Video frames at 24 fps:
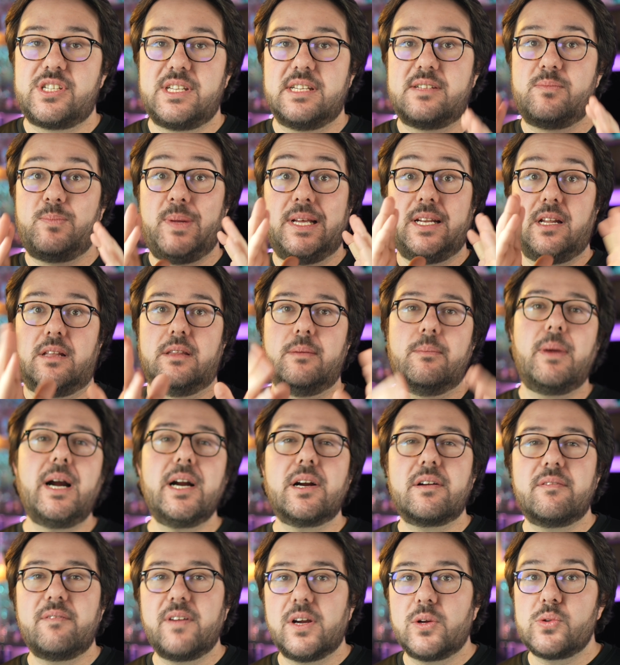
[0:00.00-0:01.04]
displayed on the
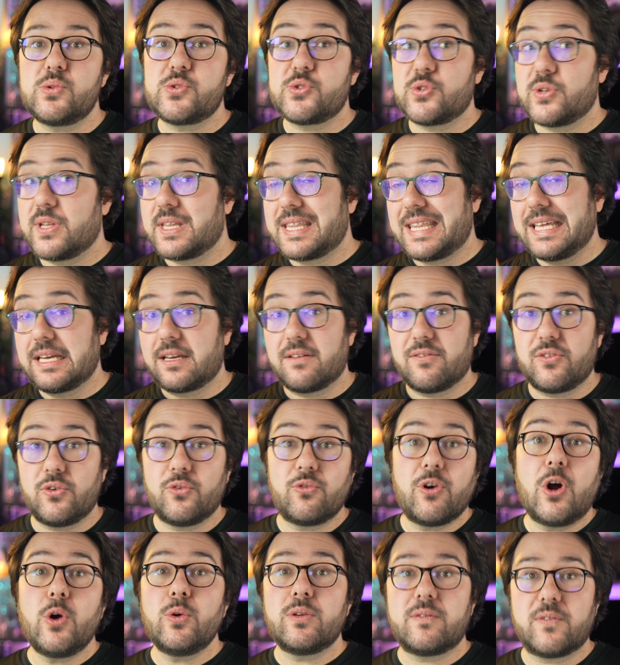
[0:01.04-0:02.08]
microphones. Think of the
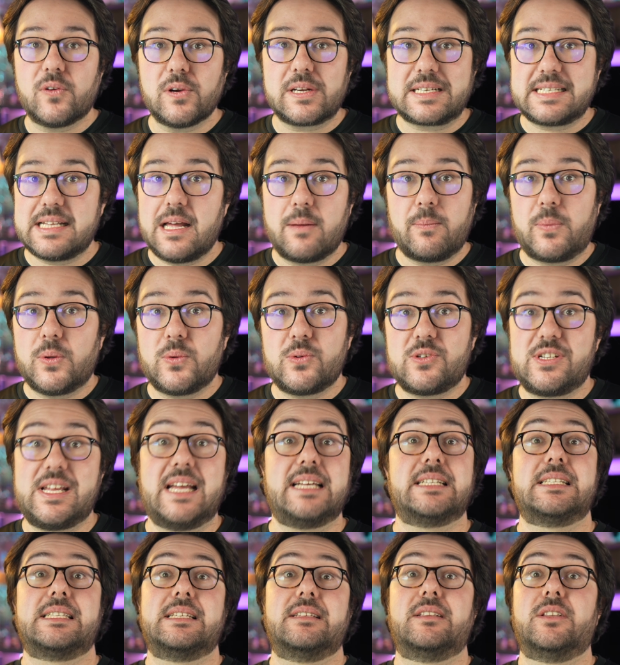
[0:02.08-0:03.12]
Rode, for example, which
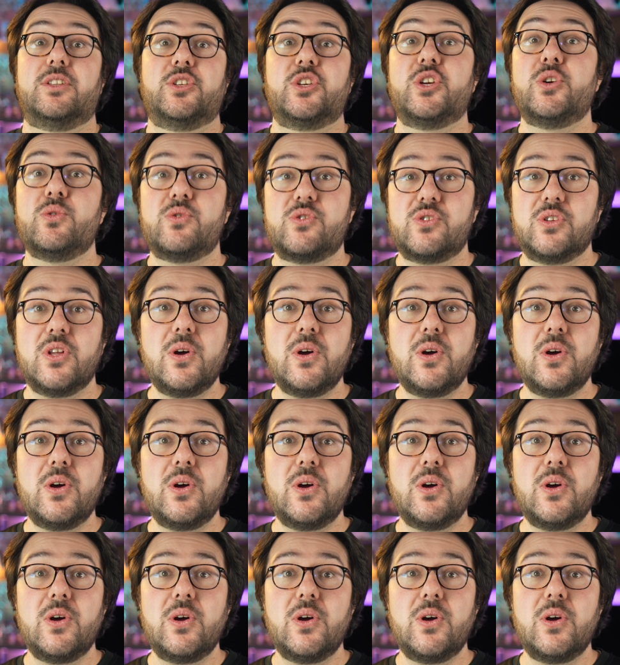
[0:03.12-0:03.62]
has this huge